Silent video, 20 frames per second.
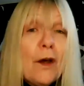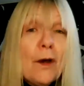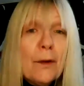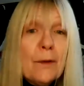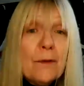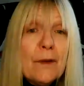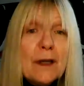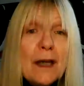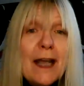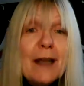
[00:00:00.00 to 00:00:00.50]

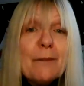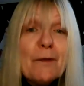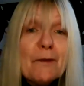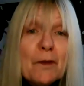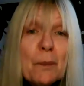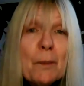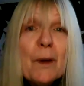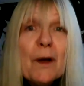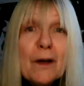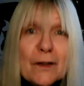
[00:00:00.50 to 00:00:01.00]
know the name
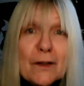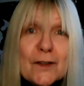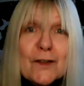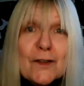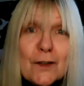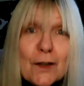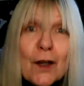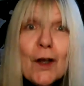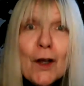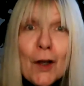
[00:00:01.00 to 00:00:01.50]
of the
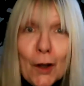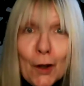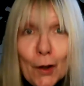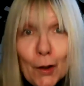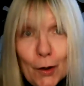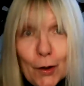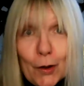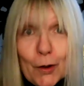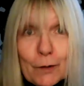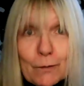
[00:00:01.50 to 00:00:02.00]
person
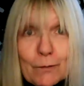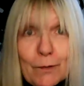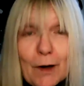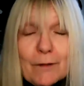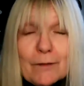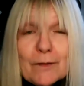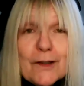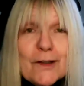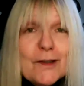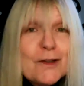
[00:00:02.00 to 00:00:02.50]
who
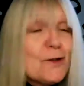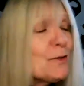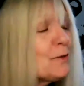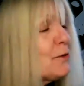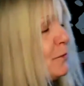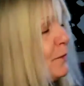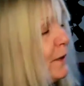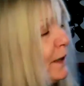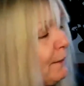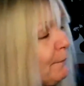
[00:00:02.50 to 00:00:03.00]
wrote the
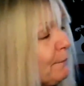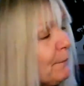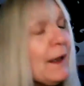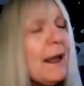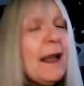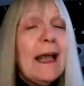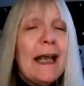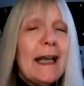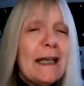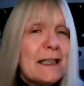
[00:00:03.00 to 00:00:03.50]
story.
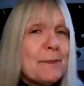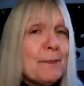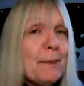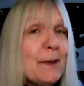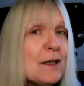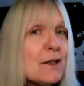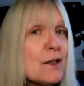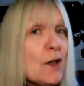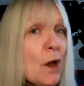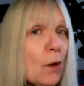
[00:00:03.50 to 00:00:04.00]
It's
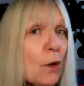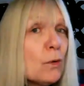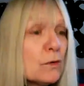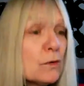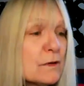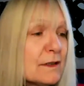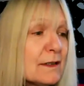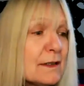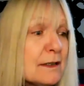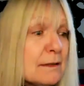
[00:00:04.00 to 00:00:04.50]
been
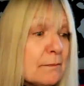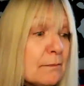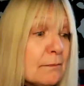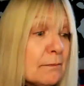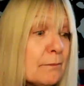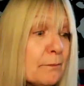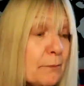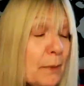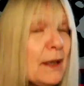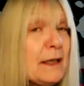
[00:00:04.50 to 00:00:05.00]
told
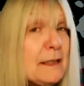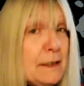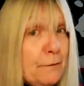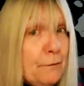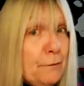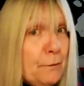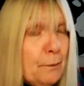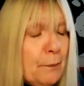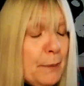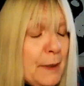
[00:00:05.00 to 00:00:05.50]
by
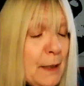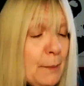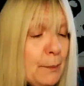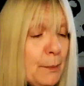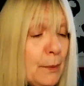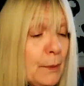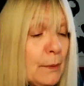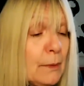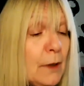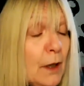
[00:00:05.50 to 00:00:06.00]
different
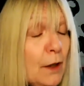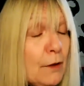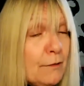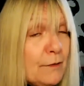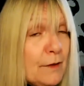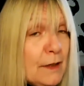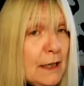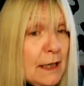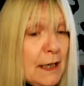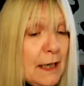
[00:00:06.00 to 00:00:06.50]
people
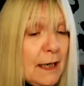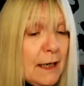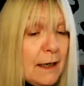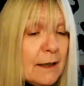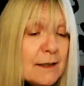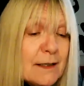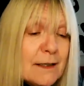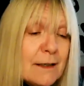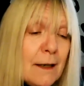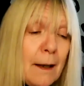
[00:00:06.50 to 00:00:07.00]
over the
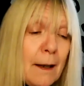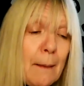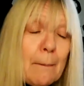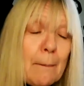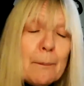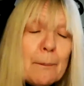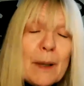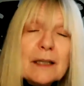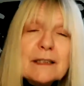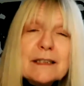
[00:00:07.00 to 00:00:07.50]
years,
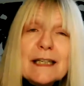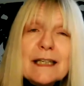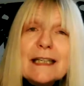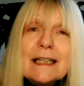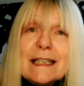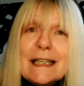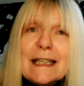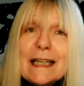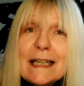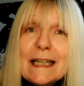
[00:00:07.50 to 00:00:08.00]
but
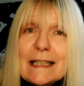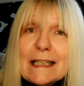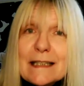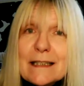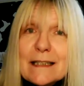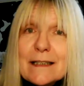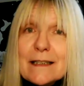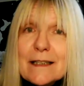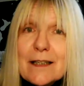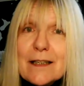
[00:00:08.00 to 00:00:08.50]
it
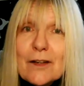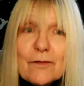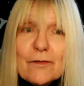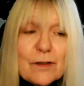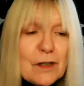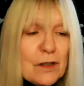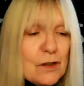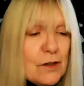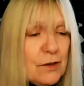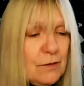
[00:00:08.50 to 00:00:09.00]
isn't a
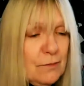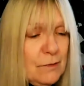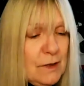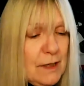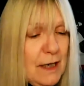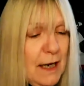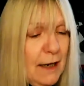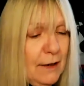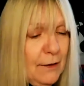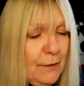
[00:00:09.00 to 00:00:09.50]
traditional
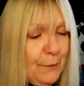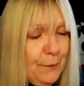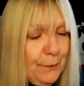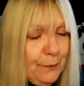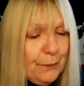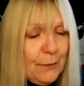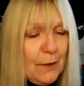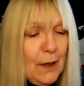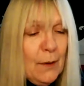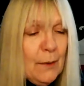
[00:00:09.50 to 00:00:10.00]
tale.
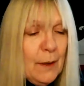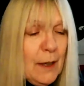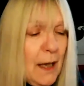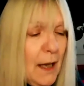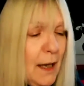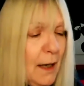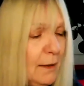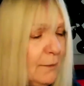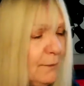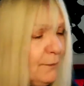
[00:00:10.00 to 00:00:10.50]

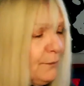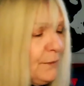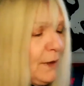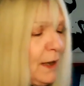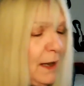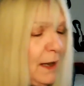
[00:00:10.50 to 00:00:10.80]
Okay,